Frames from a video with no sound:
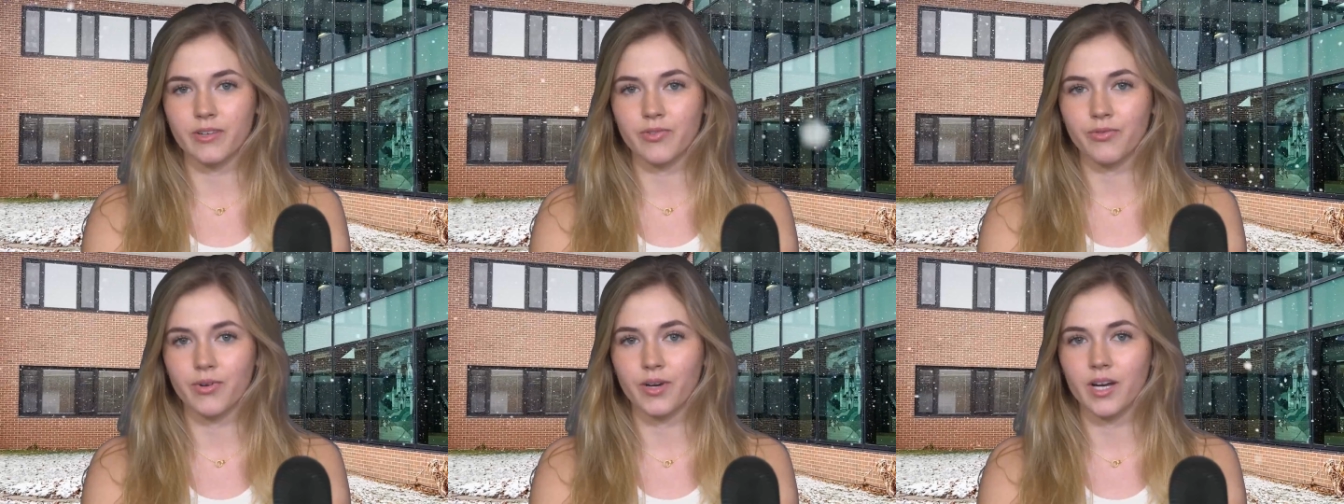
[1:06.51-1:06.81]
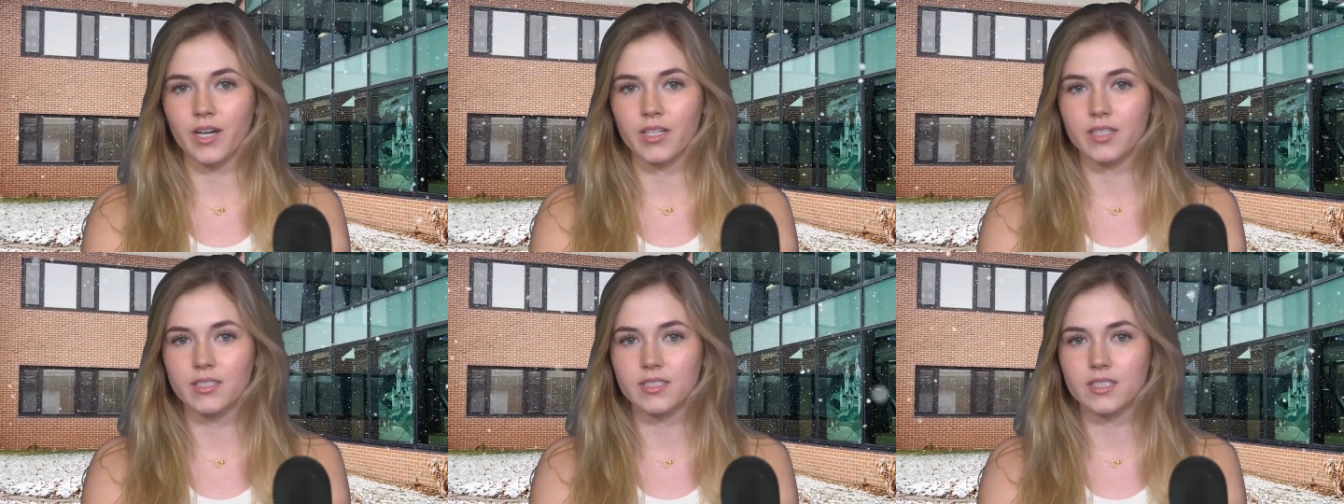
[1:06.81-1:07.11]
for
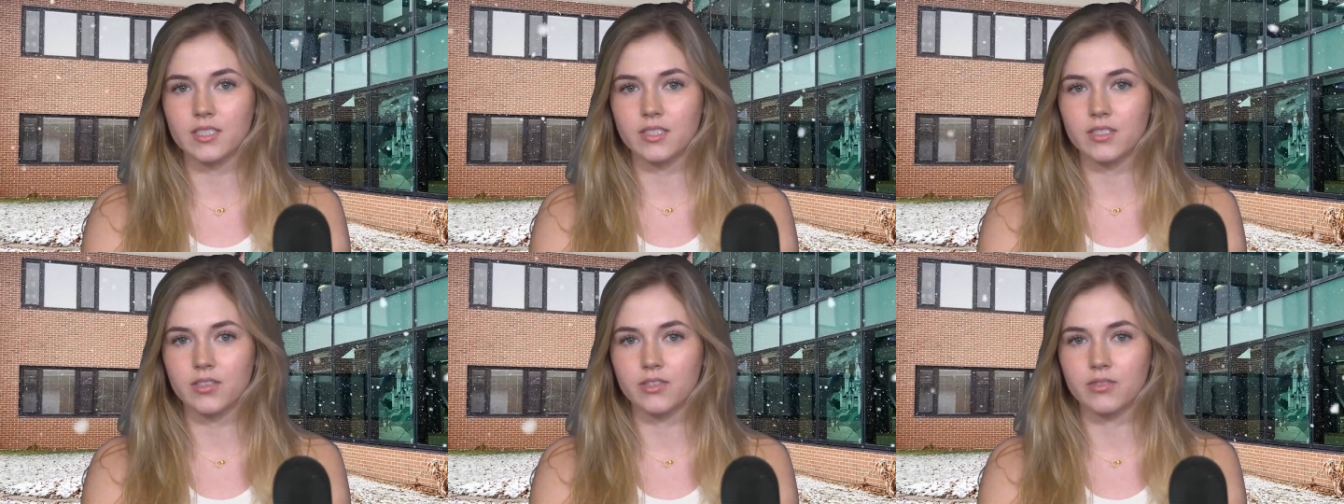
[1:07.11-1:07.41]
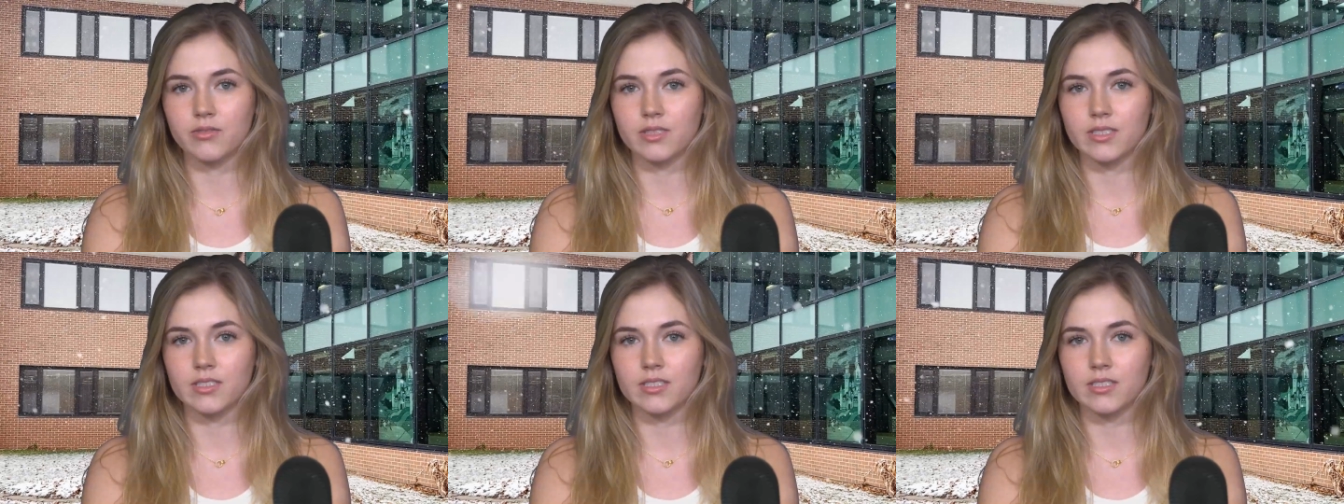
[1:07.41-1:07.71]
any senior who
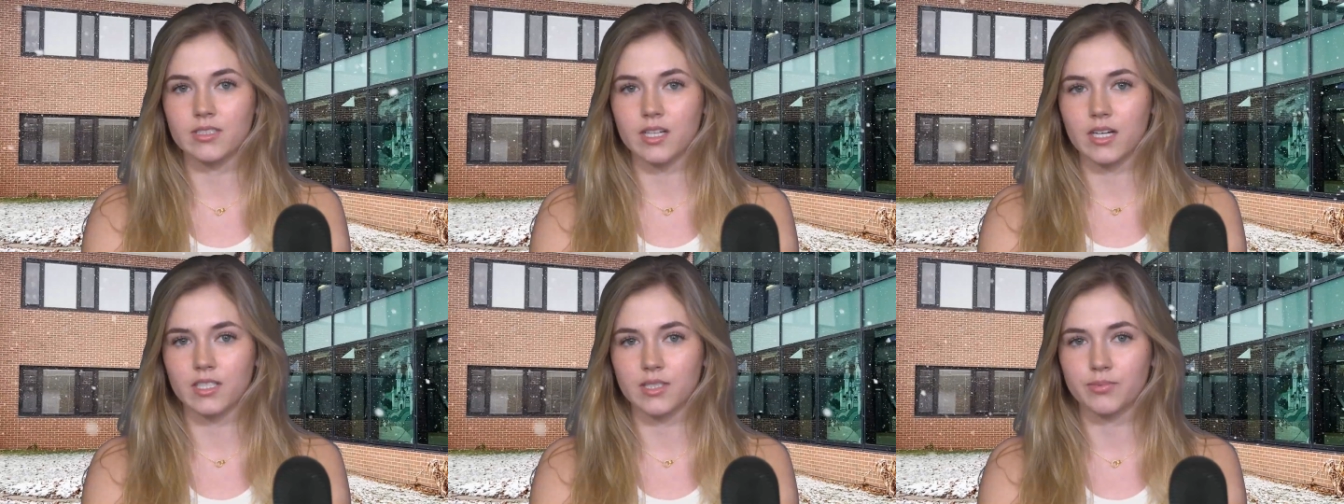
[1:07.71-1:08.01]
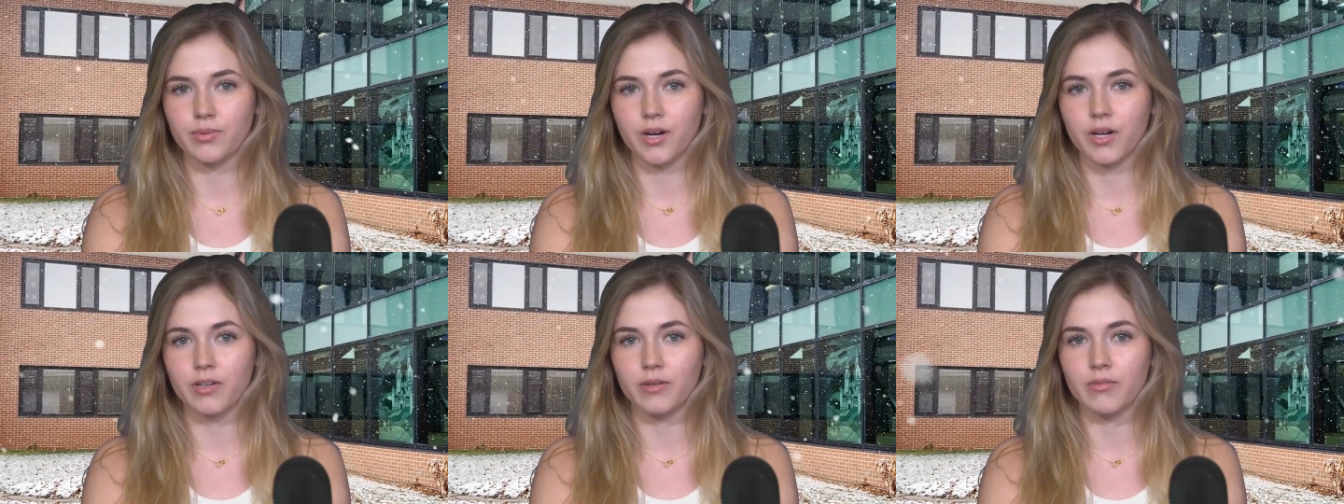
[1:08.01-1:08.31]
needs to test
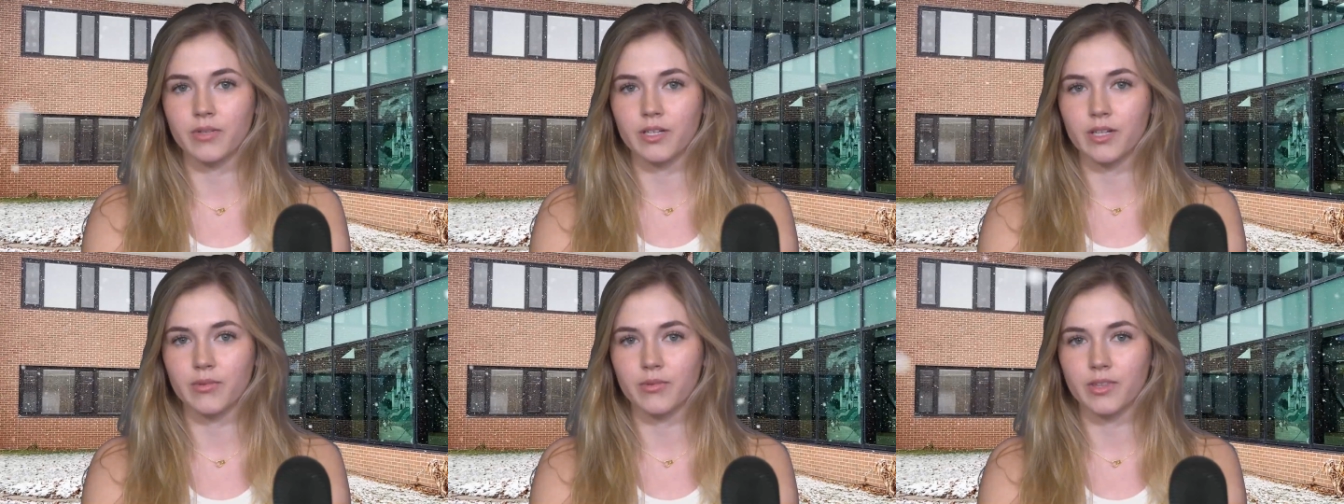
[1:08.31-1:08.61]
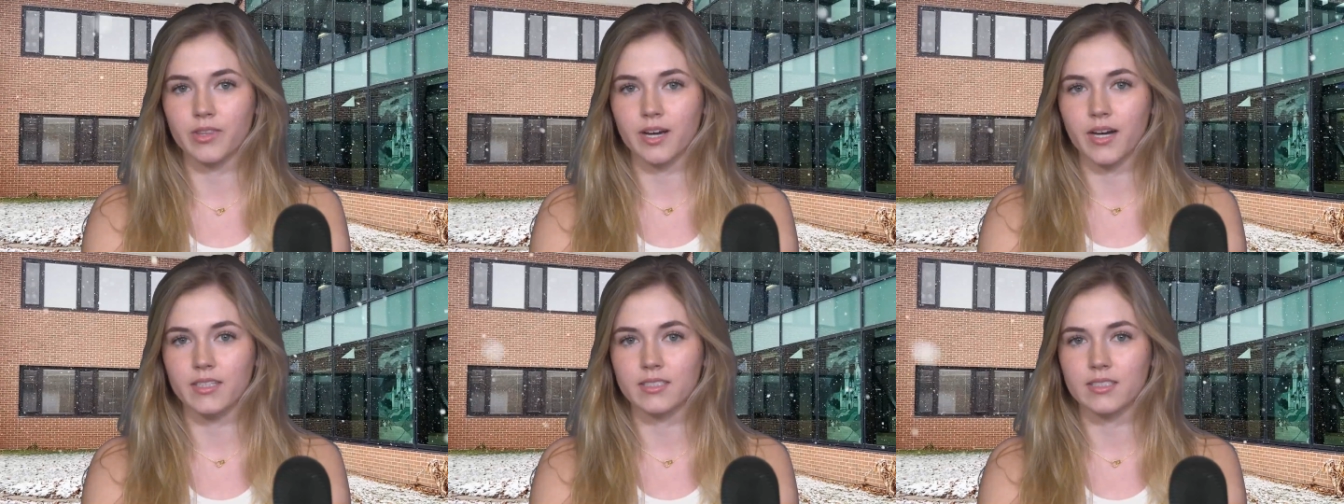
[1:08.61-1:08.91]
prior to meeting
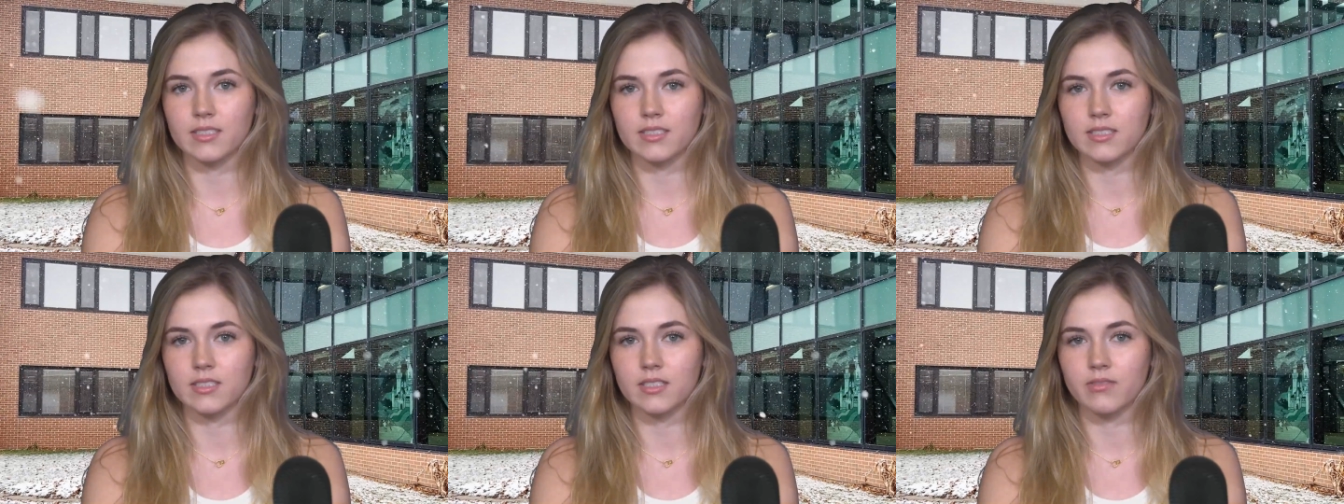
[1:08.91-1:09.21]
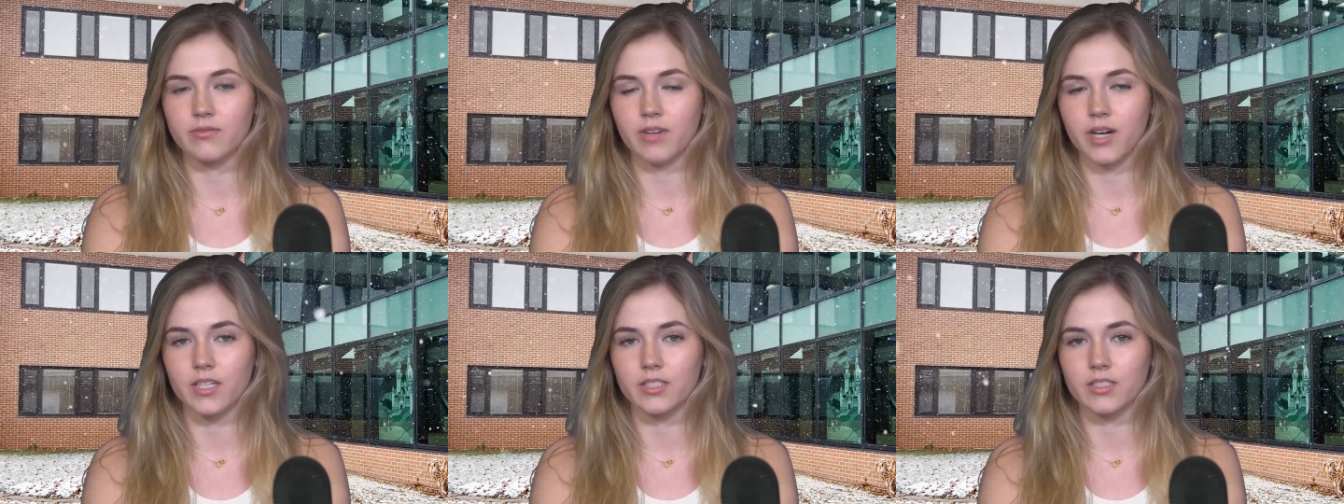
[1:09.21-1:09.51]
with ICC
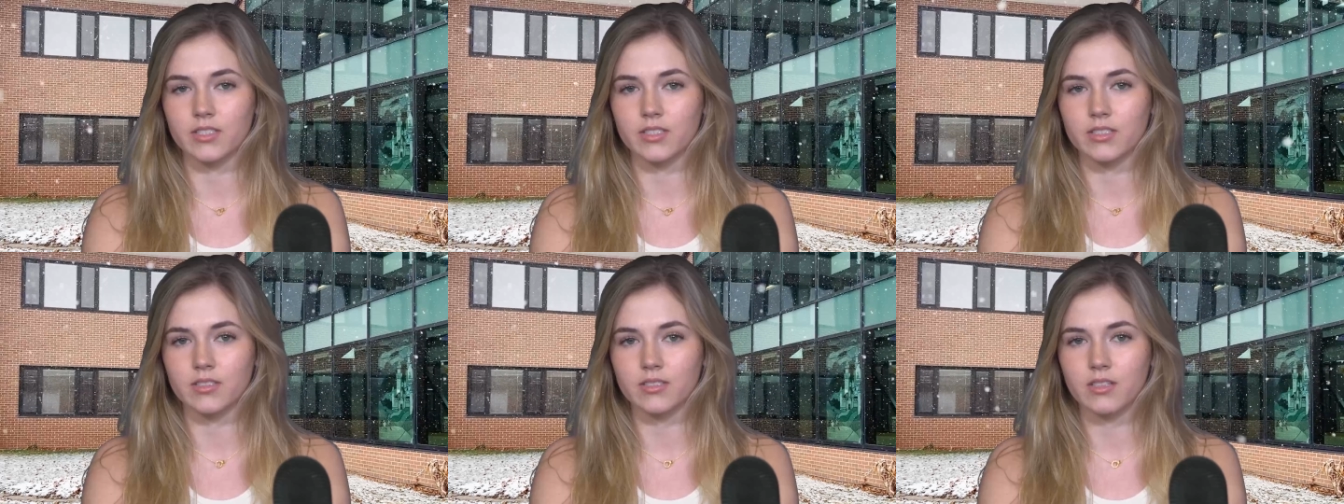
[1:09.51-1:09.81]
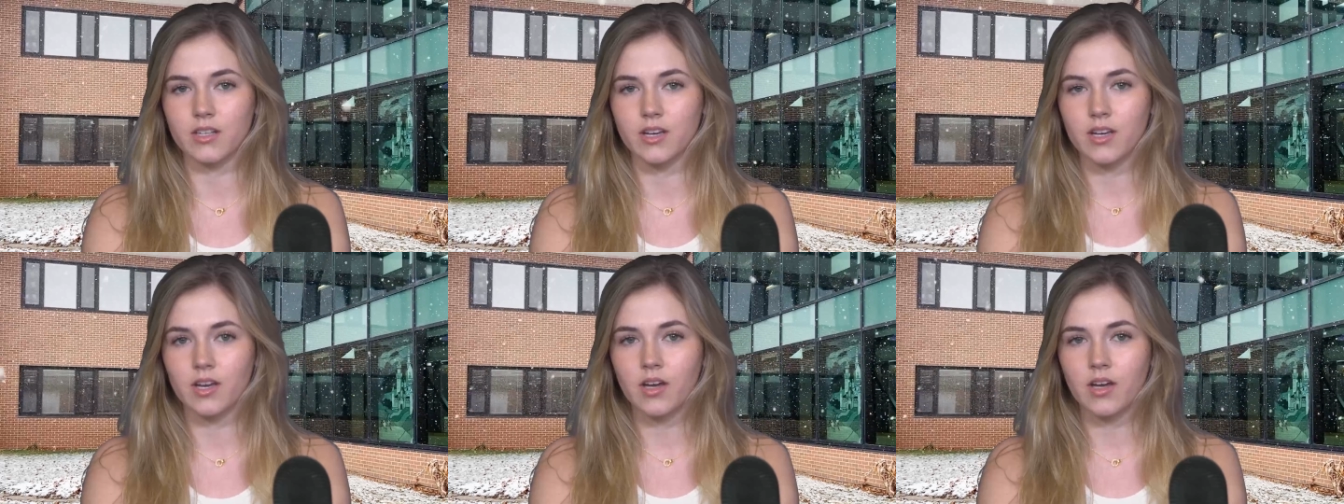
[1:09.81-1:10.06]
advisors.